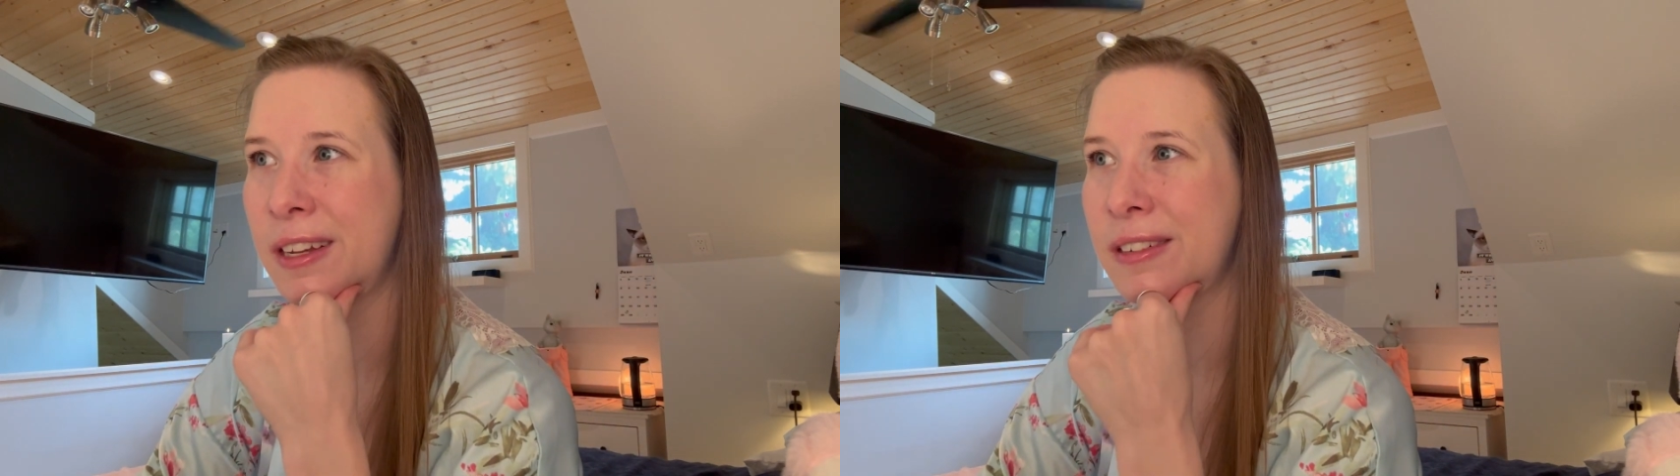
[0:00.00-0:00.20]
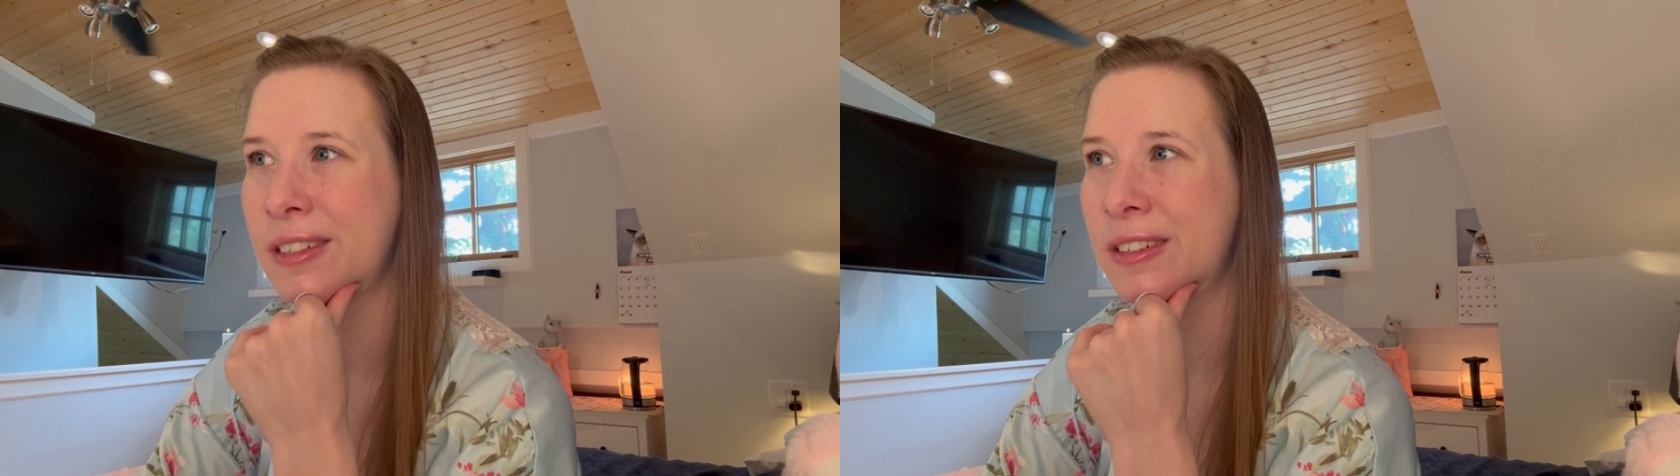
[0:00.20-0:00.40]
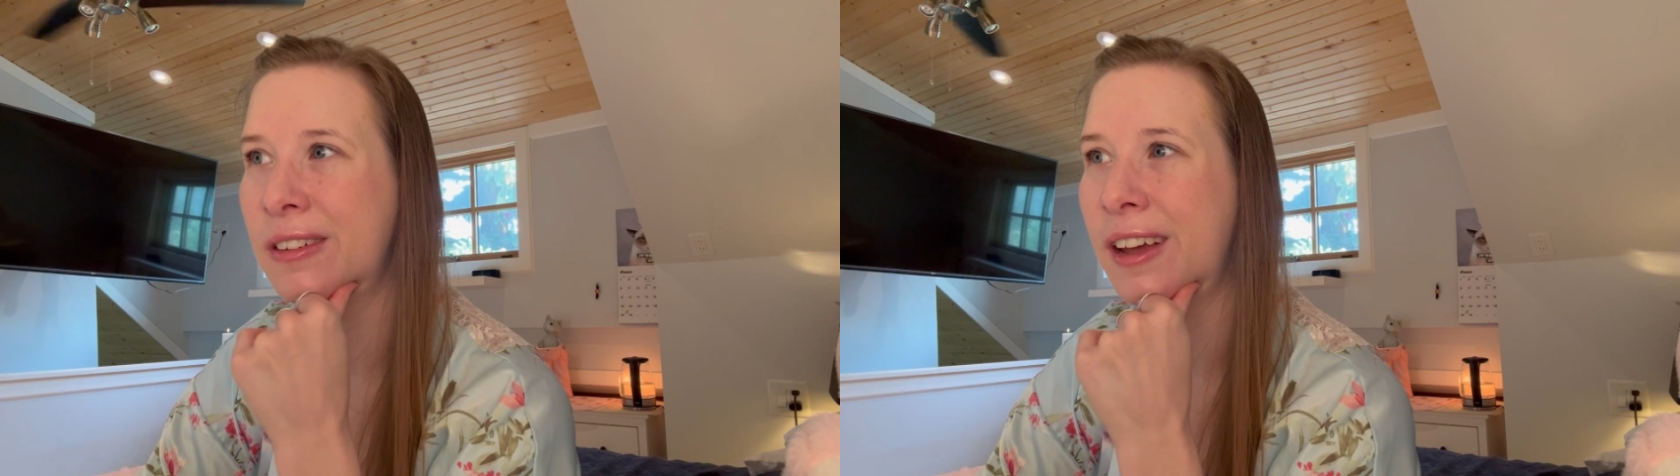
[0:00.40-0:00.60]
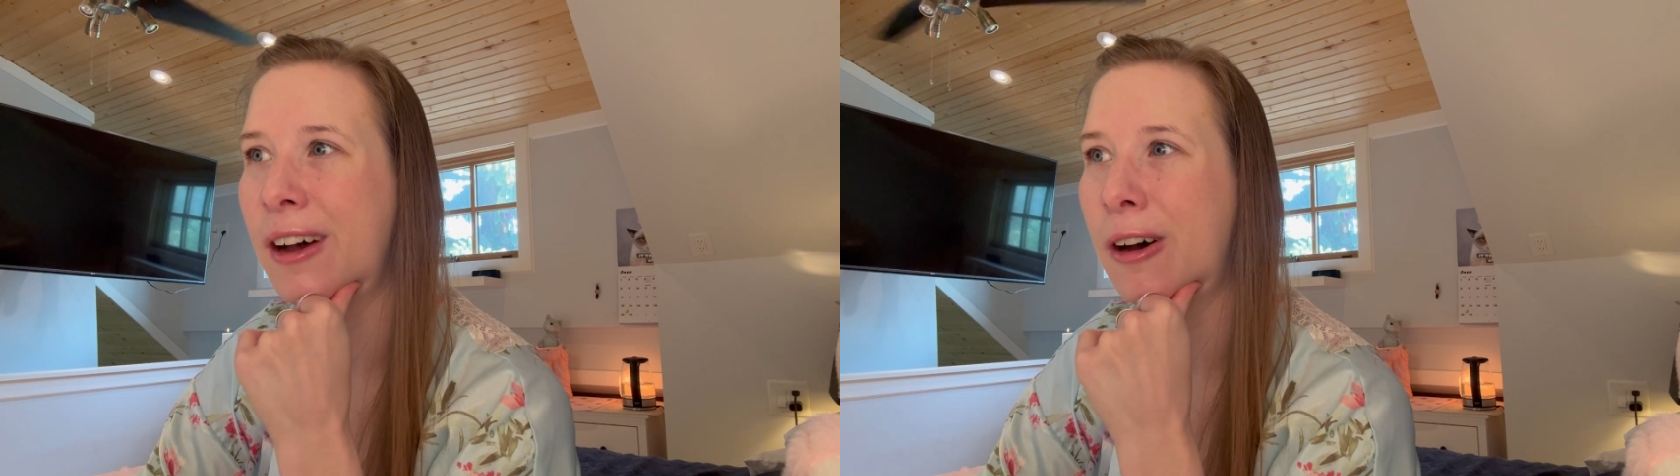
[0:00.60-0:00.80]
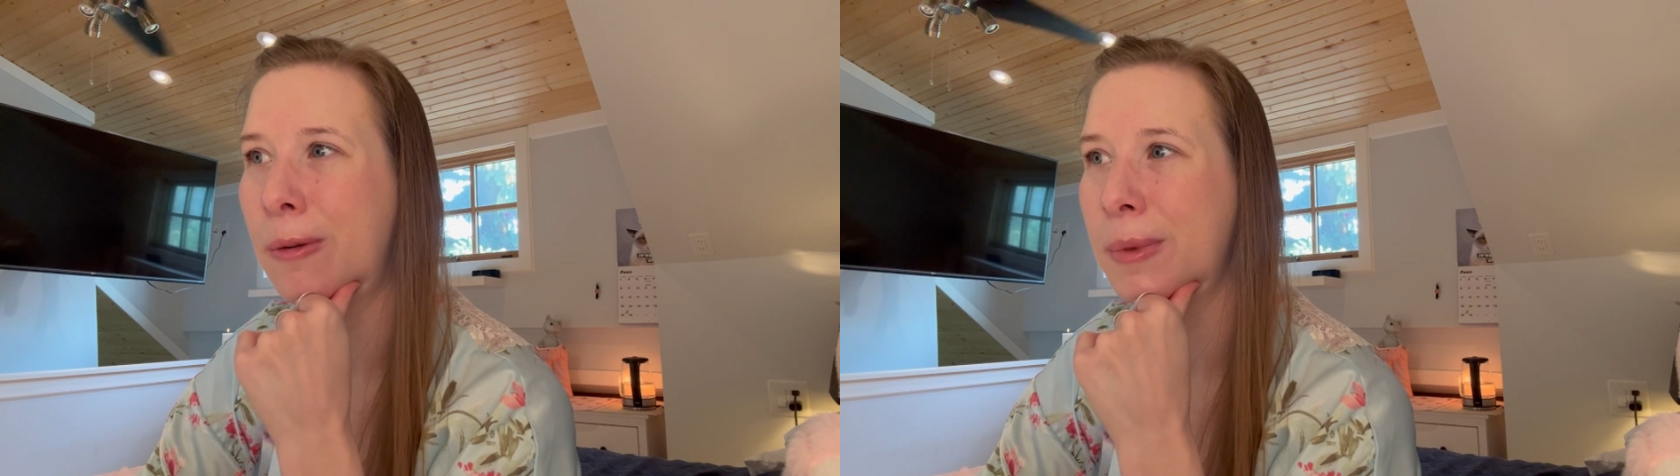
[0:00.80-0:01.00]
until
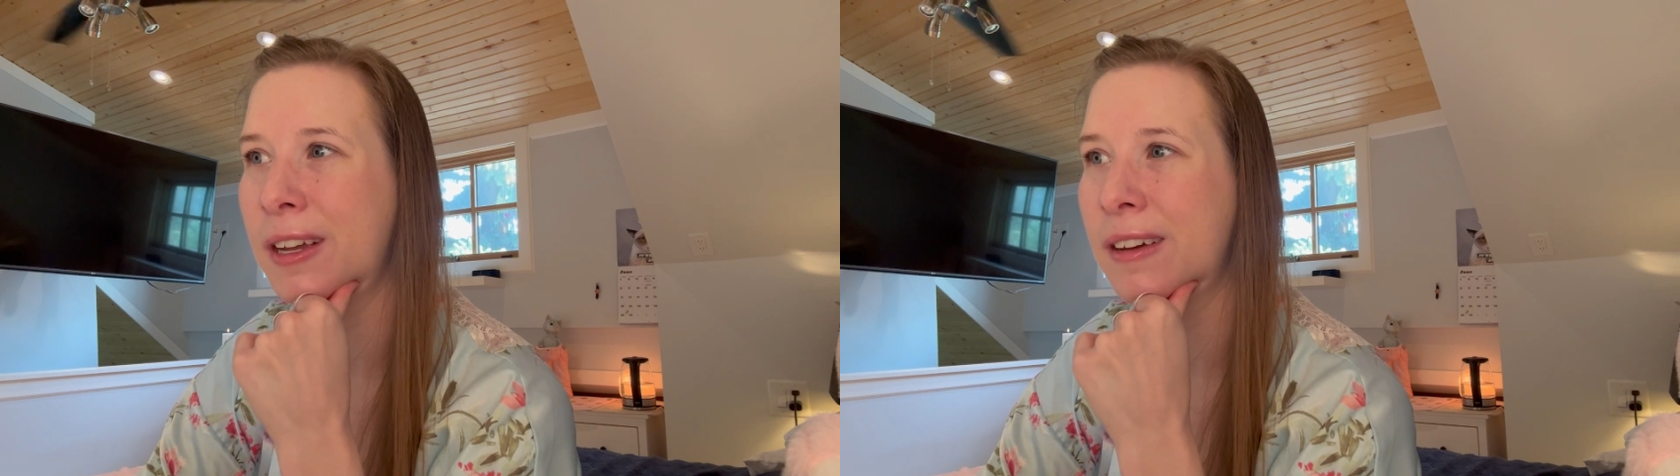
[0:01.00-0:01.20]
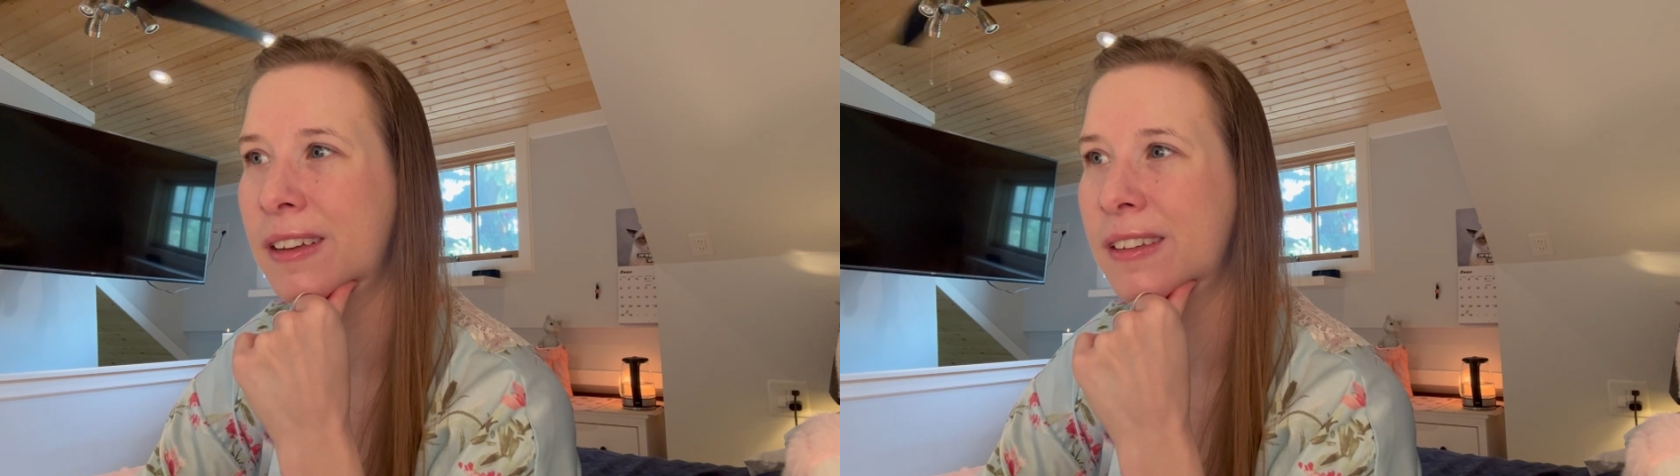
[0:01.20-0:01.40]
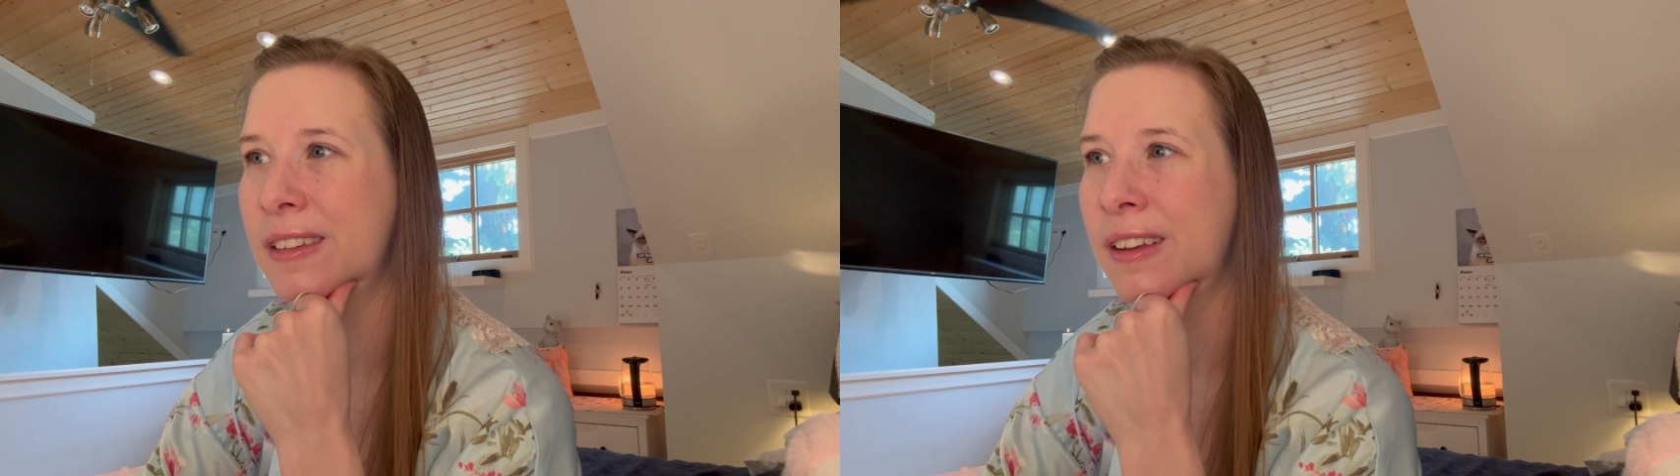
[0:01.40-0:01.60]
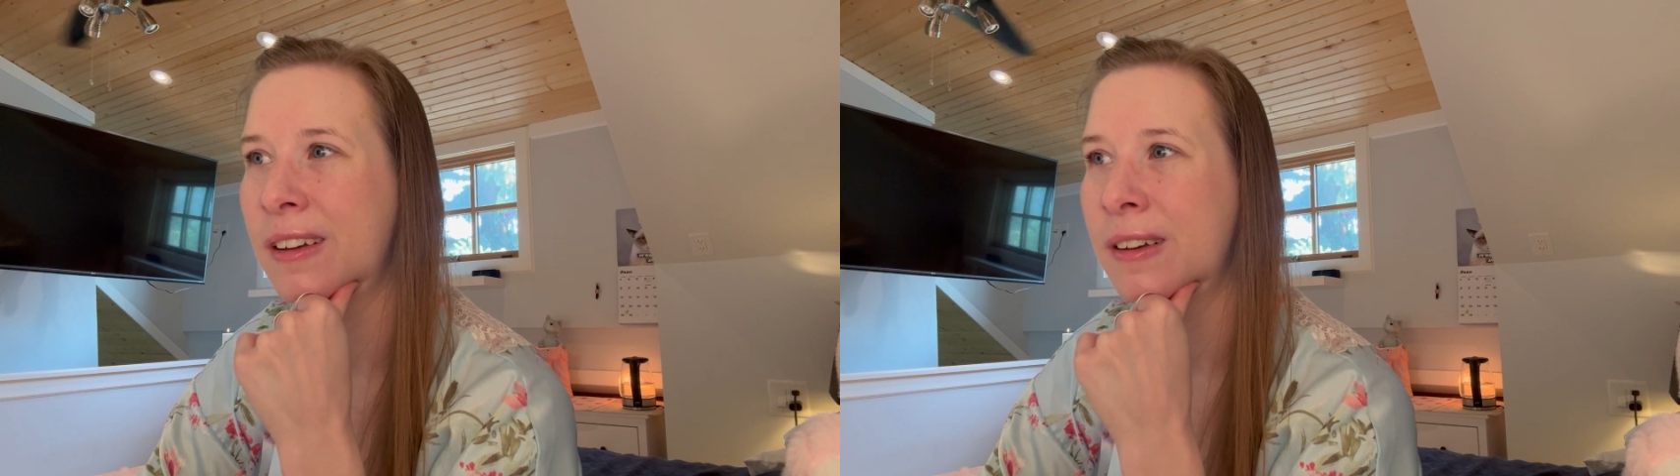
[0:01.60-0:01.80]
now, because